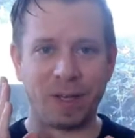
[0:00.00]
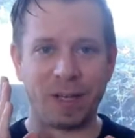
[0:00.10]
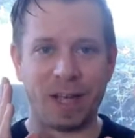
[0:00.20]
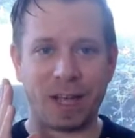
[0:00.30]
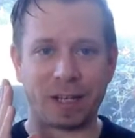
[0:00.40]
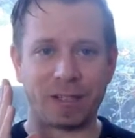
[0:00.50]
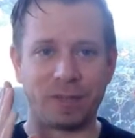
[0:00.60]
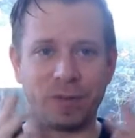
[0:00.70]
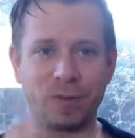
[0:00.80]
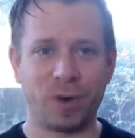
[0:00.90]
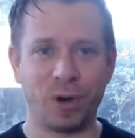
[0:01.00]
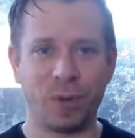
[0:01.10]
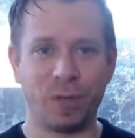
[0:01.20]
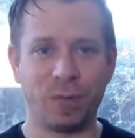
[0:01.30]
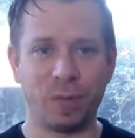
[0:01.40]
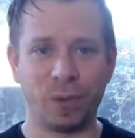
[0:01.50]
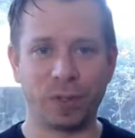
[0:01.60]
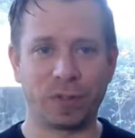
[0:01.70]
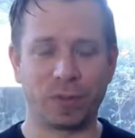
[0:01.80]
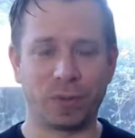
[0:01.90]
an active growing
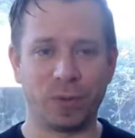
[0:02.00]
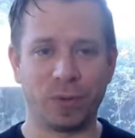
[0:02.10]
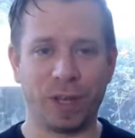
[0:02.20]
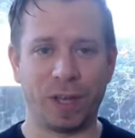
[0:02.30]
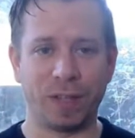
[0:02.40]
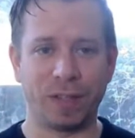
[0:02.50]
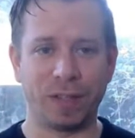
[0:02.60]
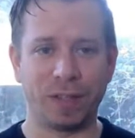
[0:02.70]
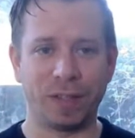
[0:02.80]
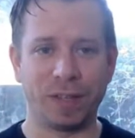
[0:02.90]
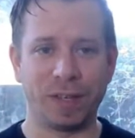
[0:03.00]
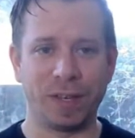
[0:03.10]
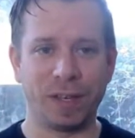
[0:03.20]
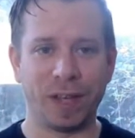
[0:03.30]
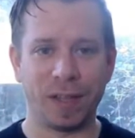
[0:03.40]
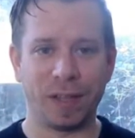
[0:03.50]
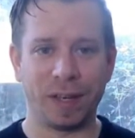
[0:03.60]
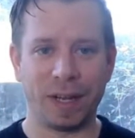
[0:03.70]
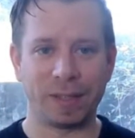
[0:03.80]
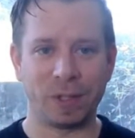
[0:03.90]
force through the head. And then
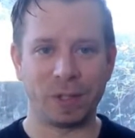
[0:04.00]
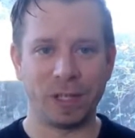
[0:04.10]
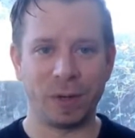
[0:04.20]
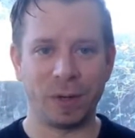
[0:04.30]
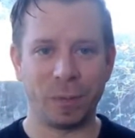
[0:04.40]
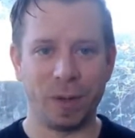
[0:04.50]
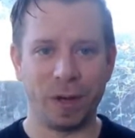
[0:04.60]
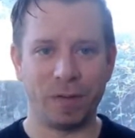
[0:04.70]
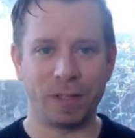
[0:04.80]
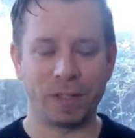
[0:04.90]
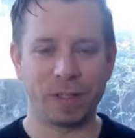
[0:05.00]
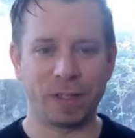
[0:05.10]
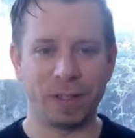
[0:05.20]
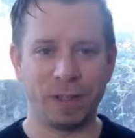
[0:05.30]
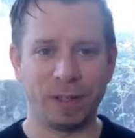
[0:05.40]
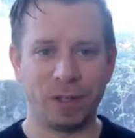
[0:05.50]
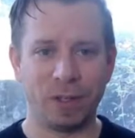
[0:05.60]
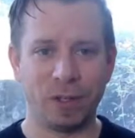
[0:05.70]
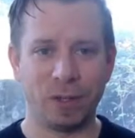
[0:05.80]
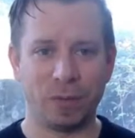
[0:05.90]
as you tilt your pelvis,
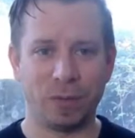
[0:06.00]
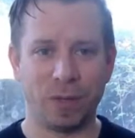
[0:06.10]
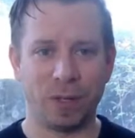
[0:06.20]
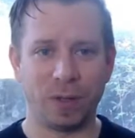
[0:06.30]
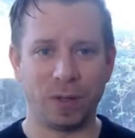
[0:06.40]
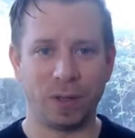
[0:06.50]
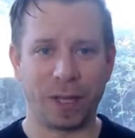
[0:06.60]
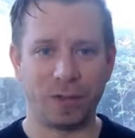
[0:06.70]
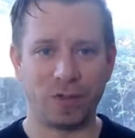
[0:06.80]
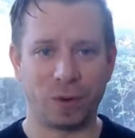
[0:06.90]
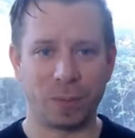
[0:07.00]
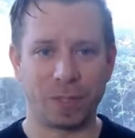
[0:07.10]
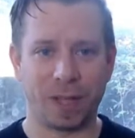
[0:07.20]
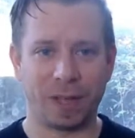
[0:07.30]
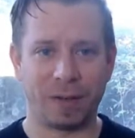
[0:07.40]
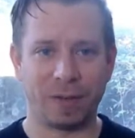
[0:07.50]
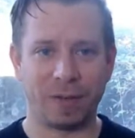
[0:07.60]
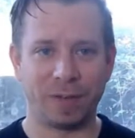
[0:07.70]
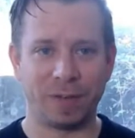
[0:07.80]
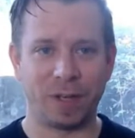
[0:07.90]
you can feel that that drops down
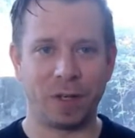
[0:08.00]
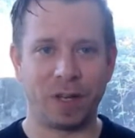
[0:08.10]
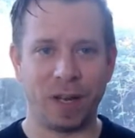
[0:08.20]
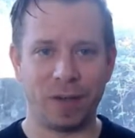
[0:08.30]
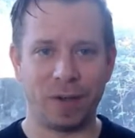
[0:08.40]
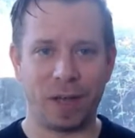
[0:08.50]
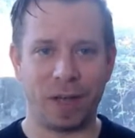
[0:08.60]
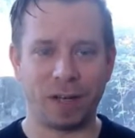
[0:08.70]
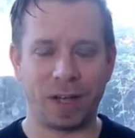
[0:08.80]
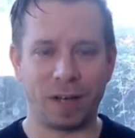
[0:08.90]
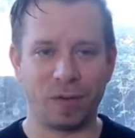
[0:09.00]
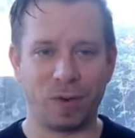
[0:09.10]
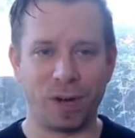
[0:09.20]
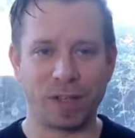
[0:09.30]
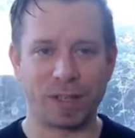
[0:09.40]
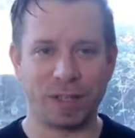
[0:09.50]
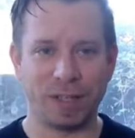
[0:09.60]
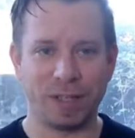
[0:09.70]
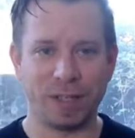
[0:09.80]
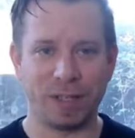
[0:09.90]
and you let your head kind of rest
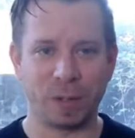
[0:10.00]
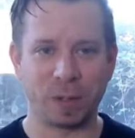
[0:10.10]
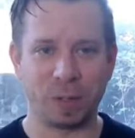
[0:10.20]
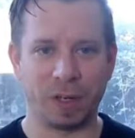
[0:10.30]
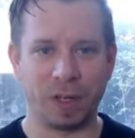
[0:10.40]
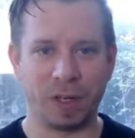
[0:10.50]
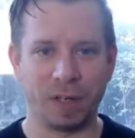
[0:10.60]
into your spine.